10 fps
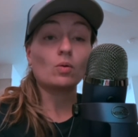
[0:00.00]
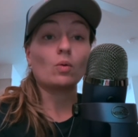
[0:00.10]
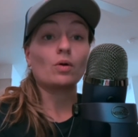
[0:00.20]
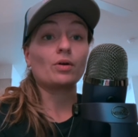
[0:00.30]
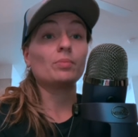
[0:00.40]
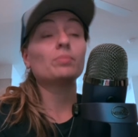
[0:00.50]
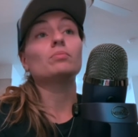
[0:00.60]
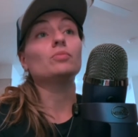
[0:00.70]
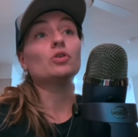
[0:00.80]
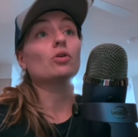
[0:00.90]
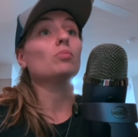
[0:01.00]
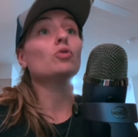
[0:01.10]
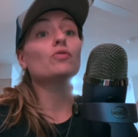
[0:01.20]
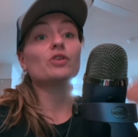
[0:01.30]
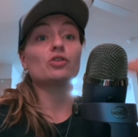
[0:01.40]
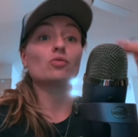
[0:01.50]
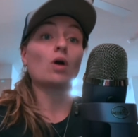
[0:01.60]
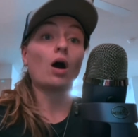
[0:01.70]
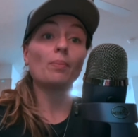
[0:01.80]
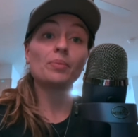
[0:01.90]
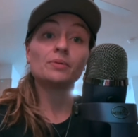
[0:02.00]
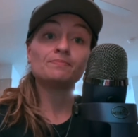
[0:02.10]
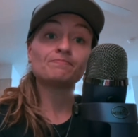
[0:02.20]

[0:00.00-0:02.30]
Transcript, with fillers: or you know moving you up